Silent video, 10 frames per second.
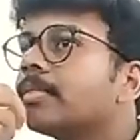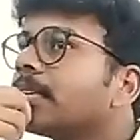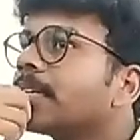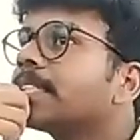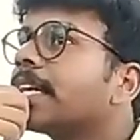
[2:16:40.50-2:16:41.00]

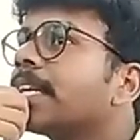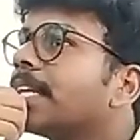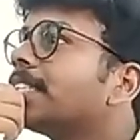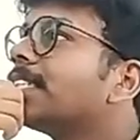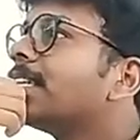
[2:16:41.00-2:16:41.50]
exactly.
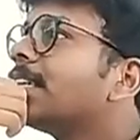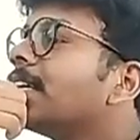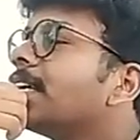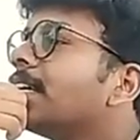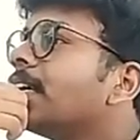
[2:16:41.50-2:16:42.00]
That's it.
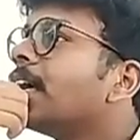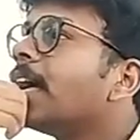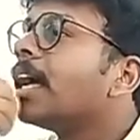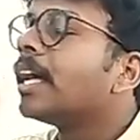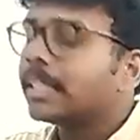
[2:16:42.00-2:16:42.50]

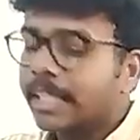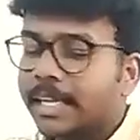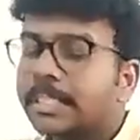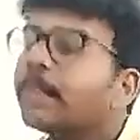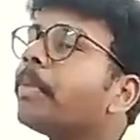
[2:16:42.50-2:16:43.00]
That's
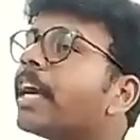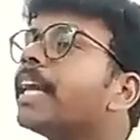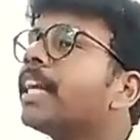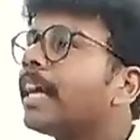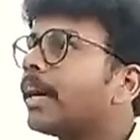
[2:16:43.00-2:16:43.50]
the
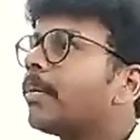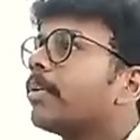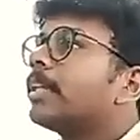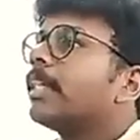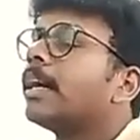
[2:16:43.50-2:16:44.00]

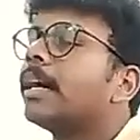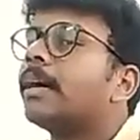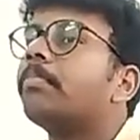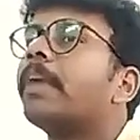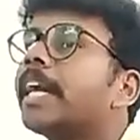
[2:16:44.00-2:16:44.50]

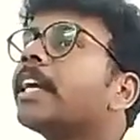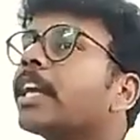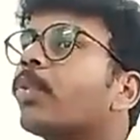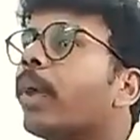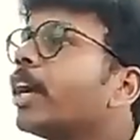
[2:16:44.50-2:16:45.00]
money
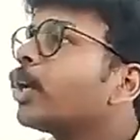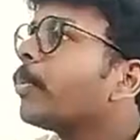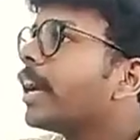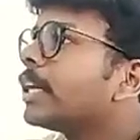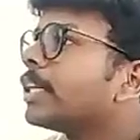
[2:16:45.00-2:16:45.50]
required to buy
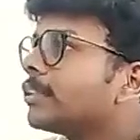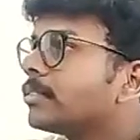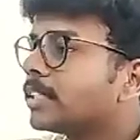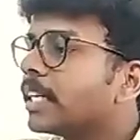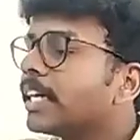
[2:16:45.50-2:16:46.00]
a
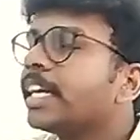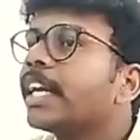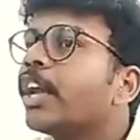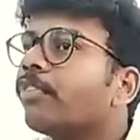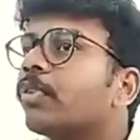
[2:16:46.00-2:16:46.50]
certain degree
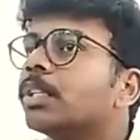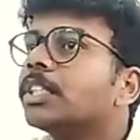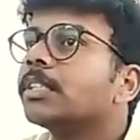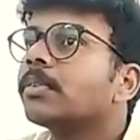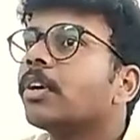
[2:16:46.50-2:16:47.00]
of goods,
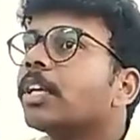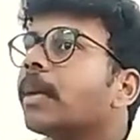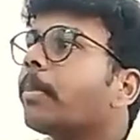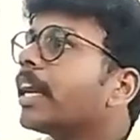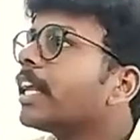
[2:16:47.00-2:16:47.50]
or the
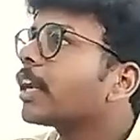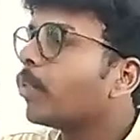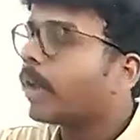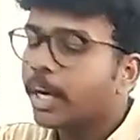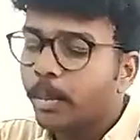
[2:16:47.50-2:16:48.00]
money
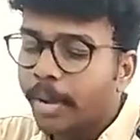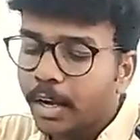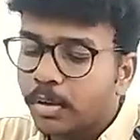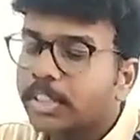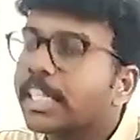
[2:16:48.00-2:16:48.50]
required to buy
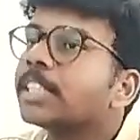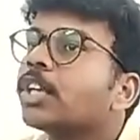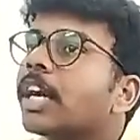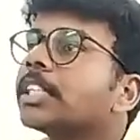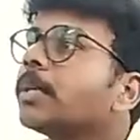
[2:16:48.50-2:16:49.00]
goods. That's
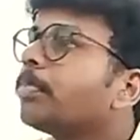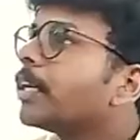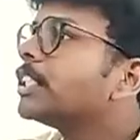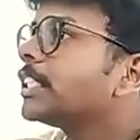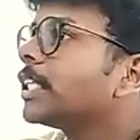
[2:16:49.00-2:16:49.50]
known as a
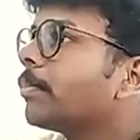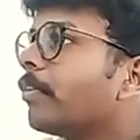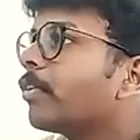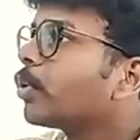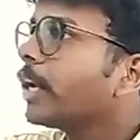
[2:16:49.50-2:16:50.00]
purchasing
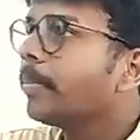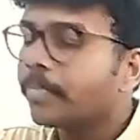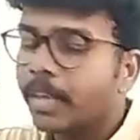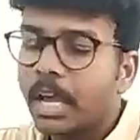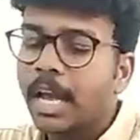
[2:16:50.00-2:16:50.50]
power. Okay.
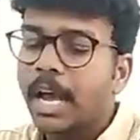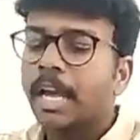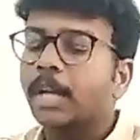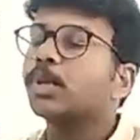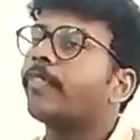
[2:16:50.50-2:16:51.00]

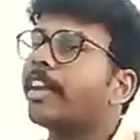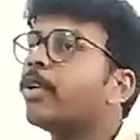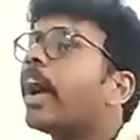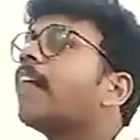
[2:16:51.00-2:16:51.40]
When you have